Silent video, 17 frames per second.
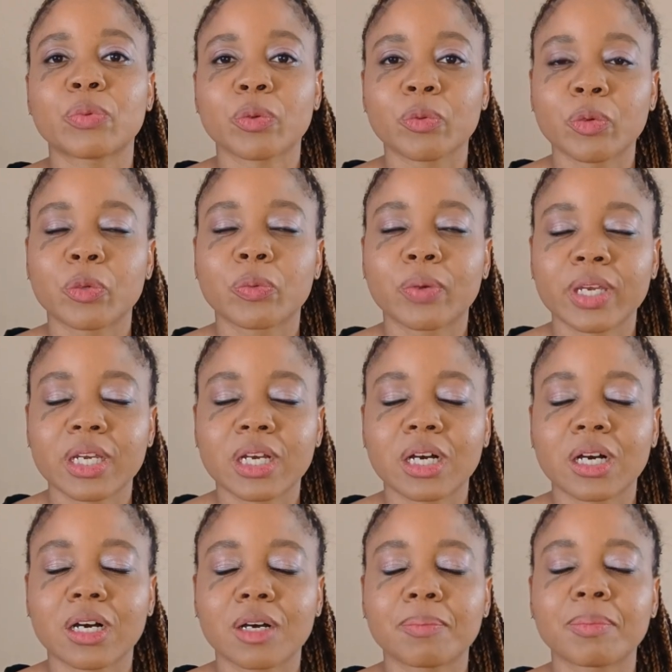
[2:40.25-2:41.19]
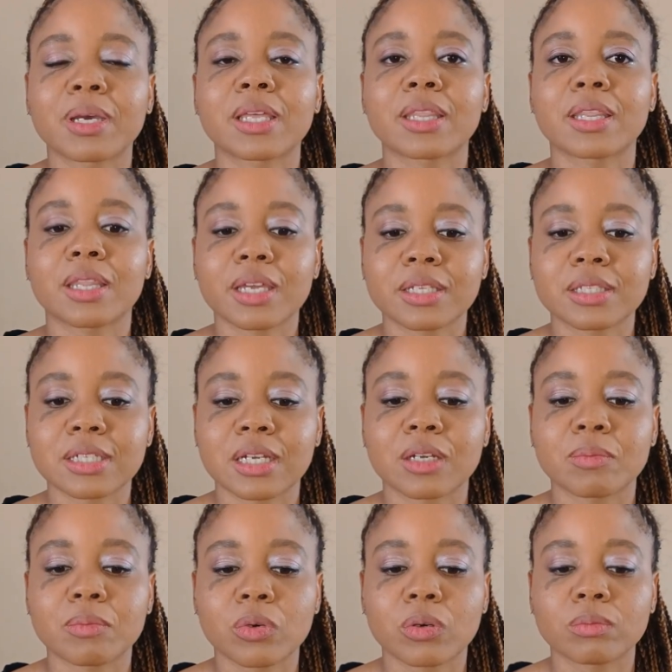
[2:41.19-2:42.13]
we would wake her up and then tell
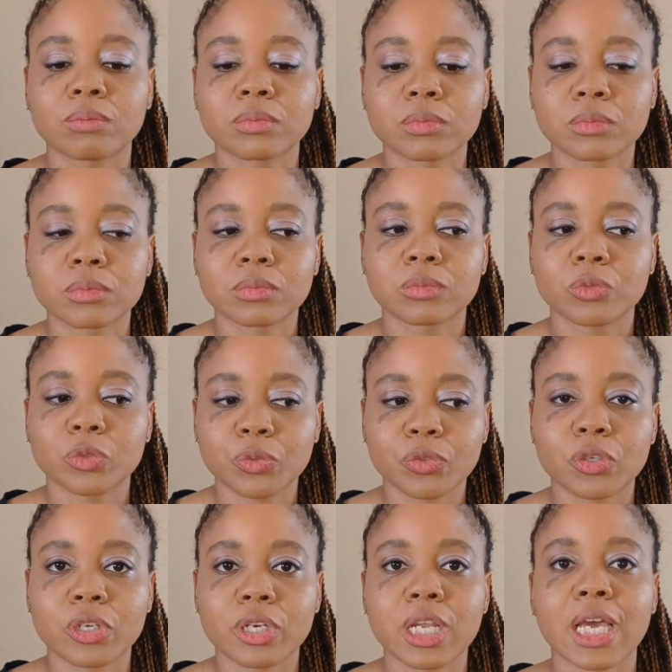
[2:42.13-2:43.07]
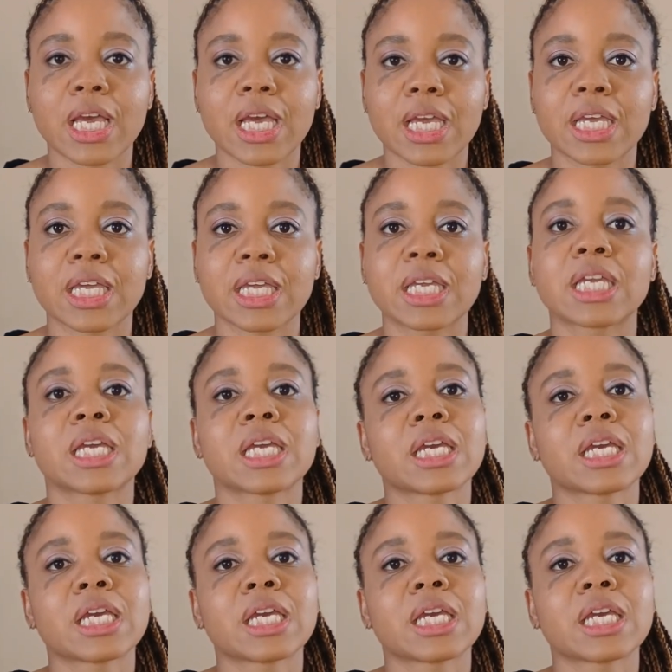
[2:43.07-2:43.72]
her mom we've got an